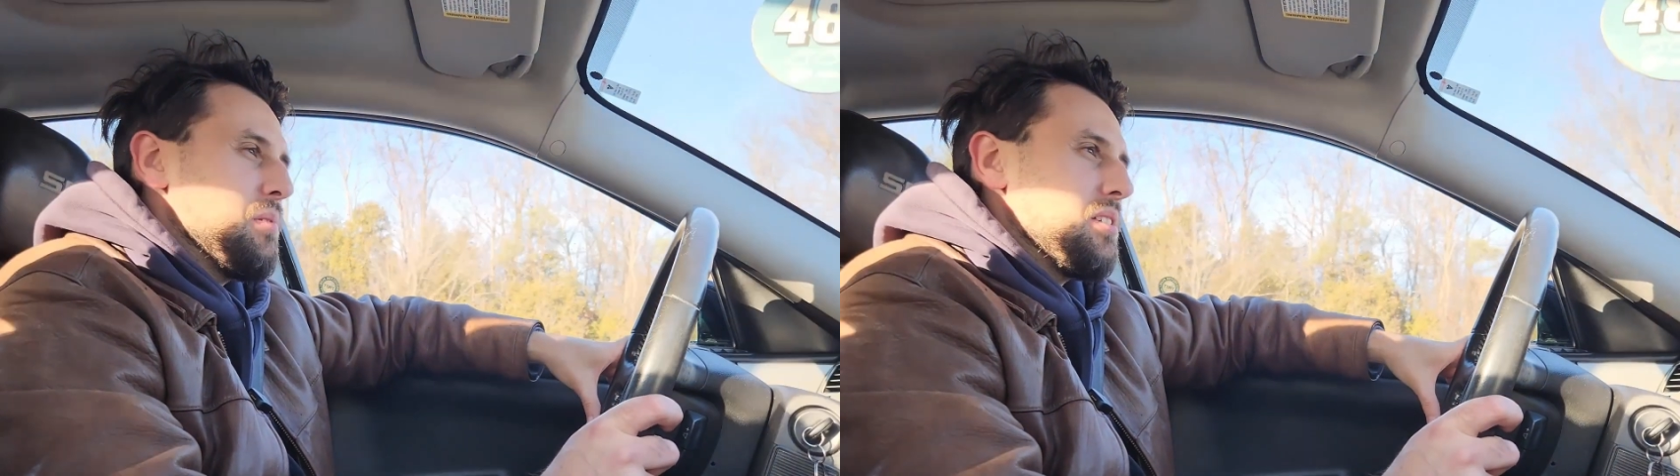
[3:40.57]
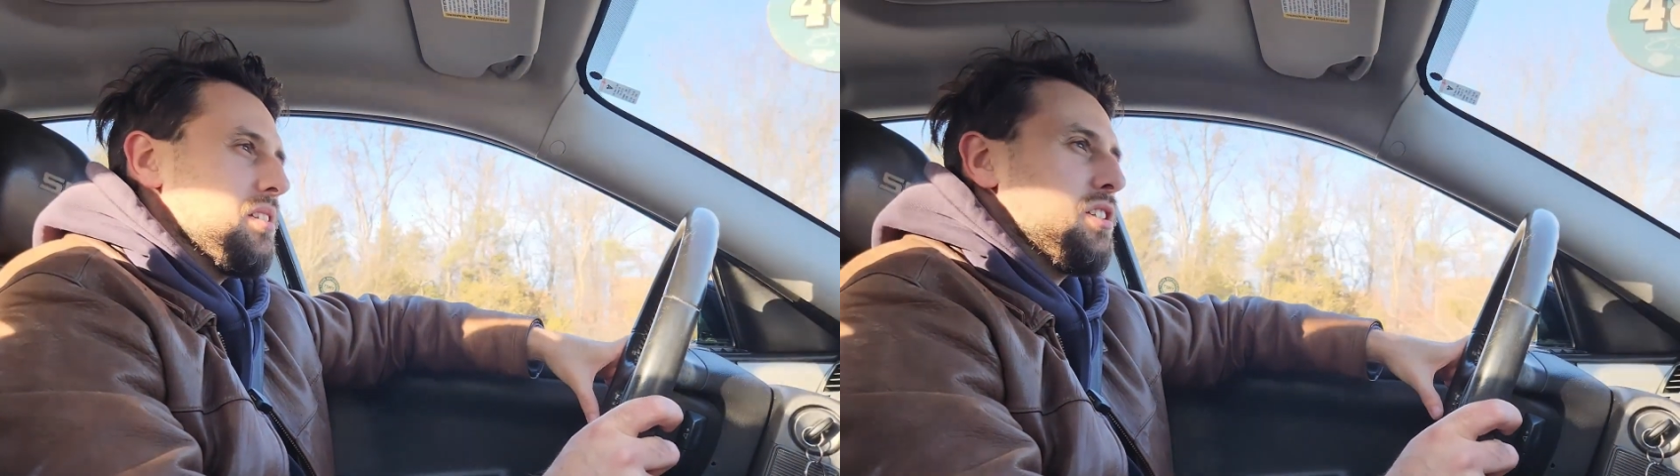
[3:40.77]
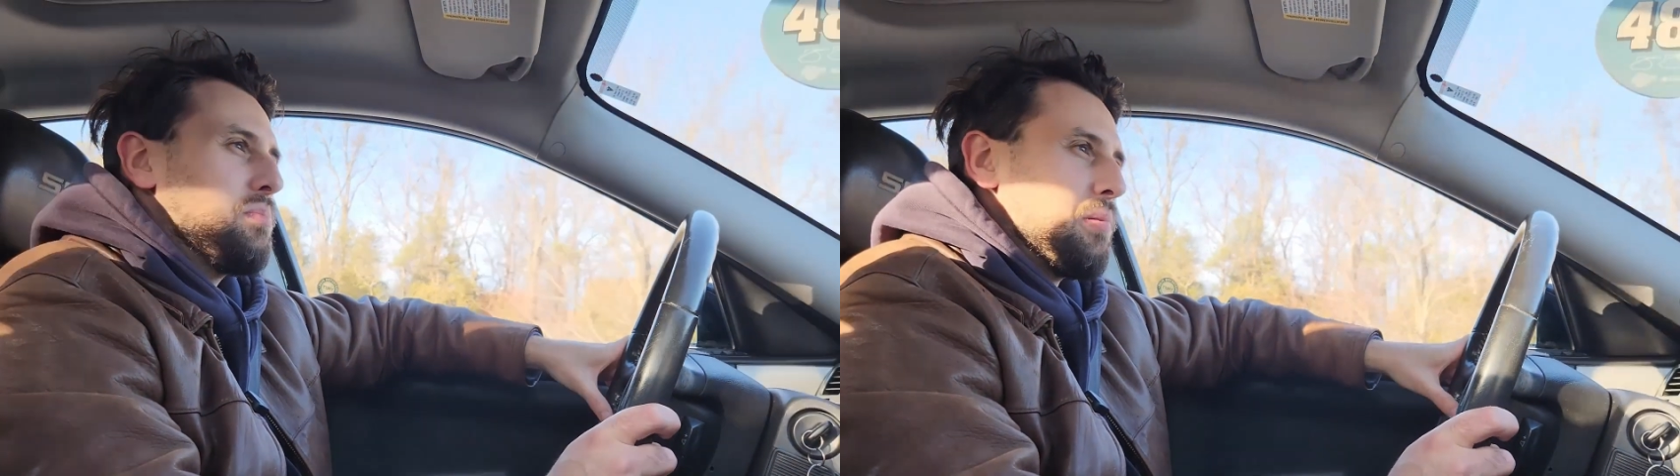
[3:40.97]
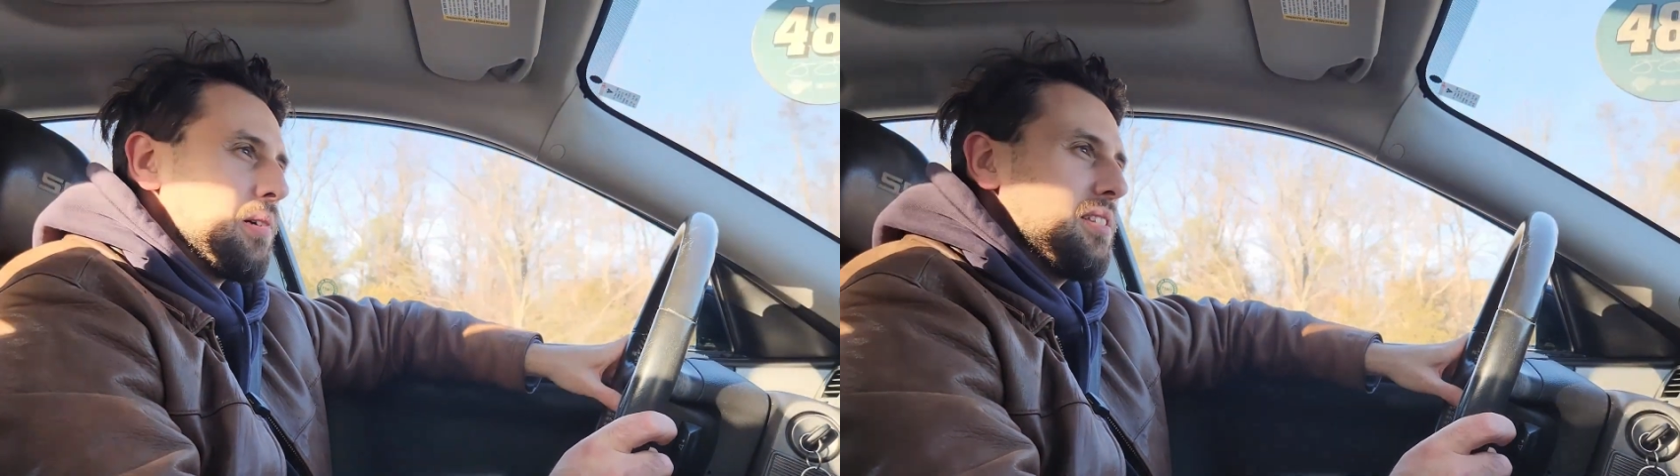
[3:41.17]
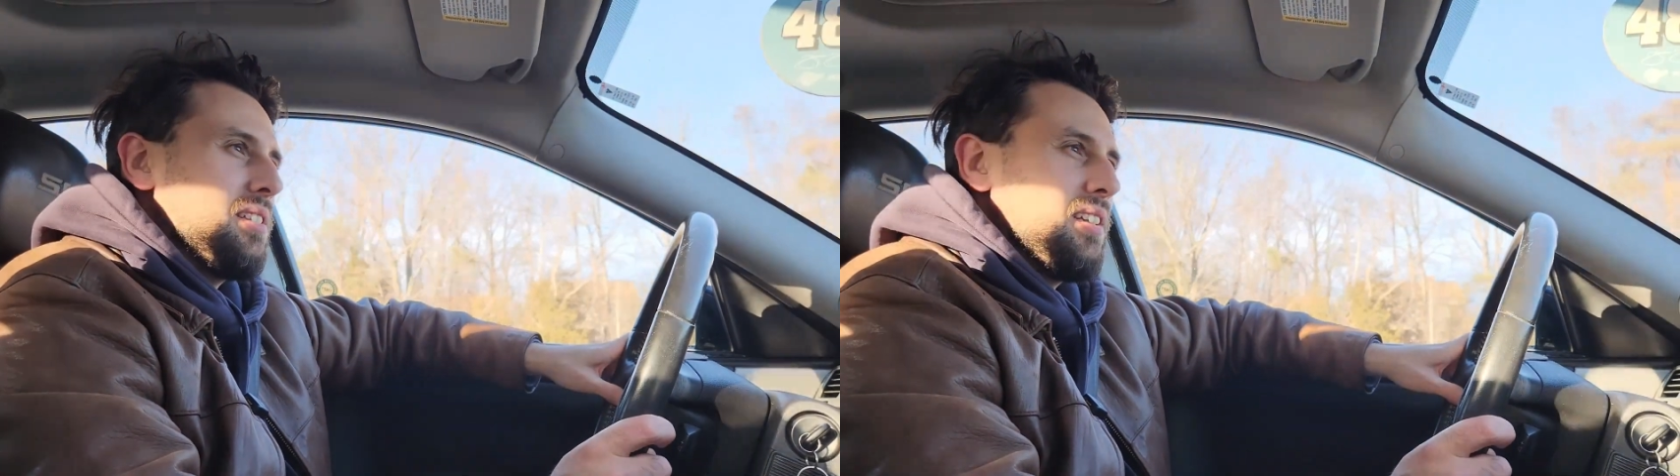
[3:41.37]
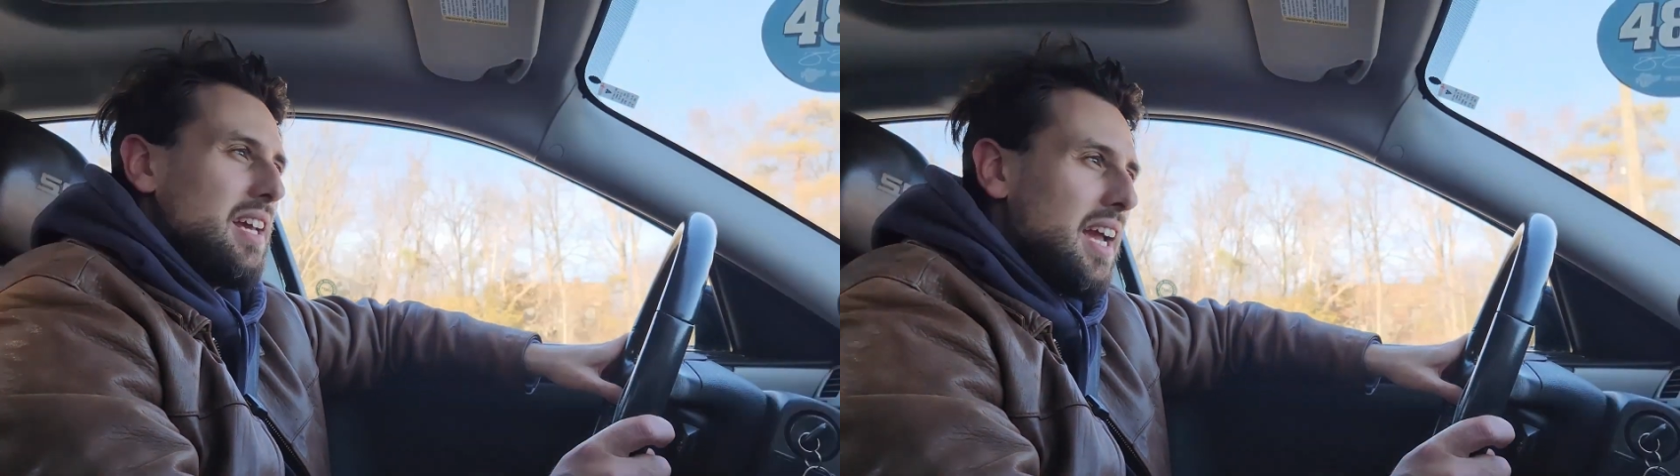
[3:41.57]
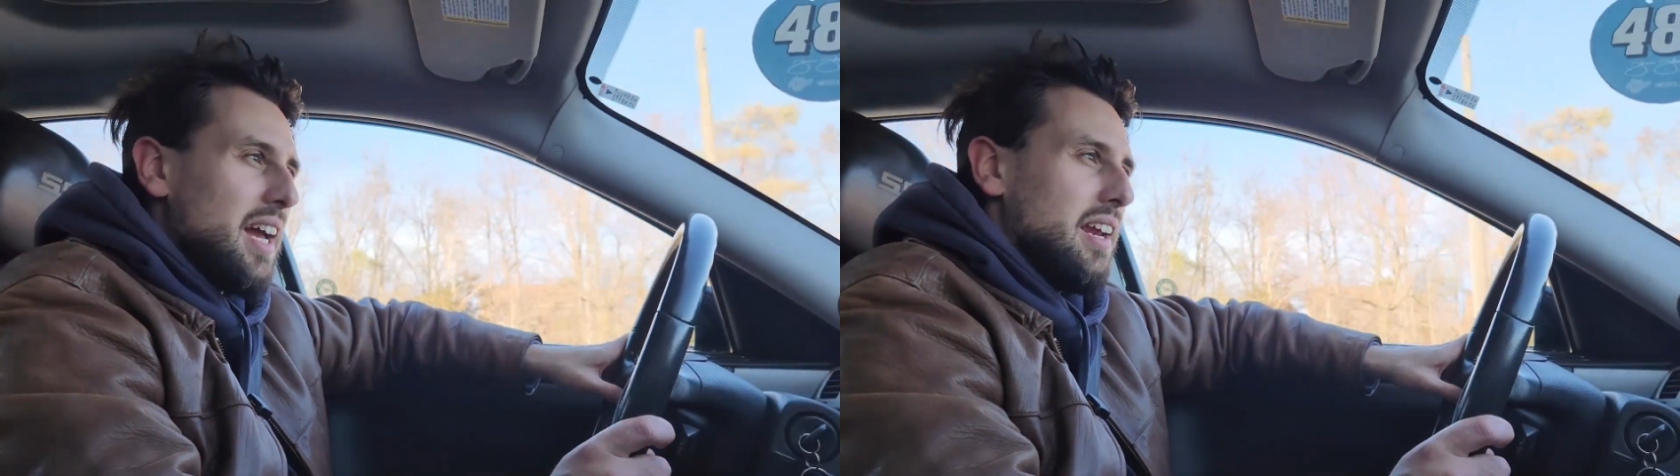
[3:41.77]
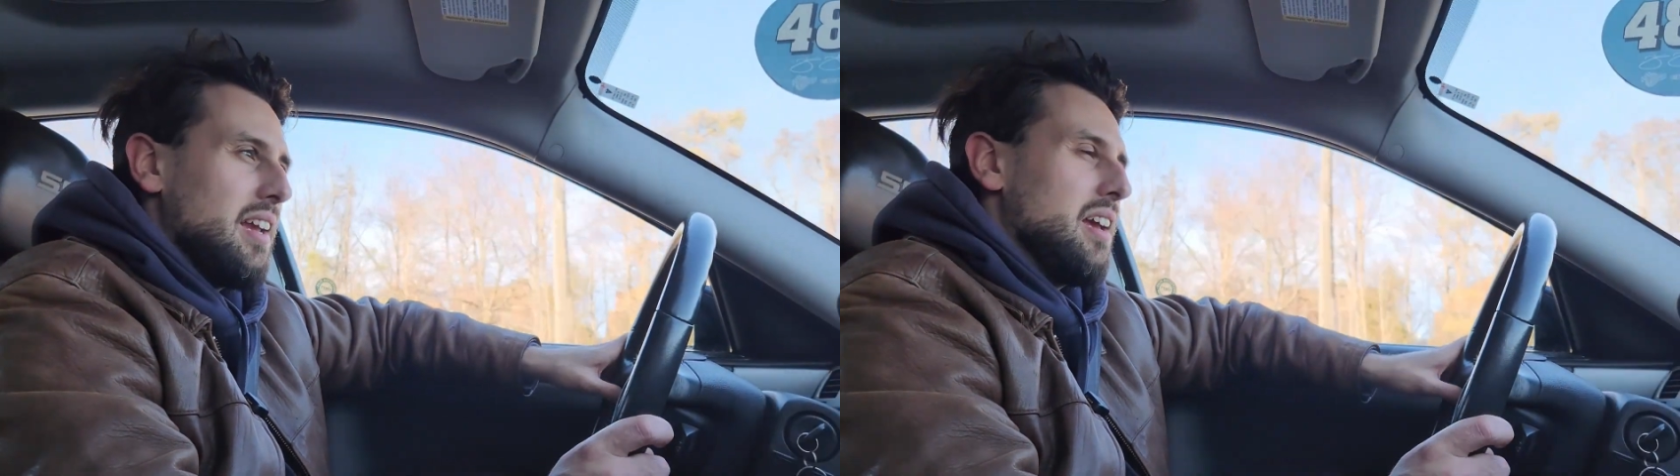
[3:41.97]
a sports
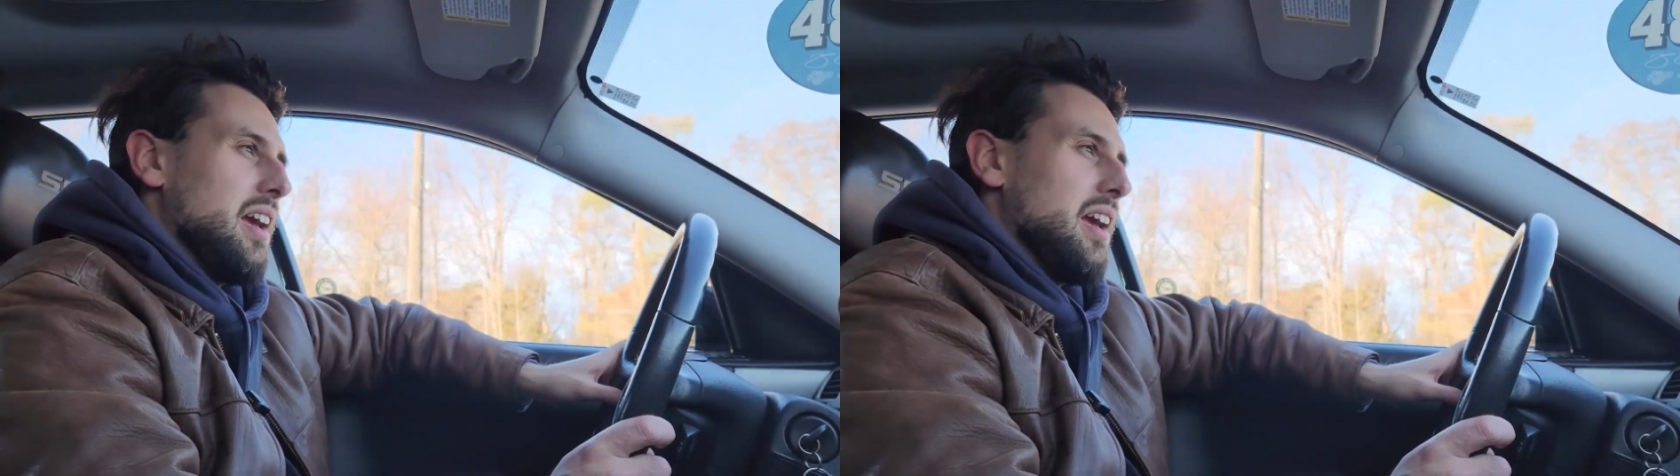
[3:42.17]
sedan.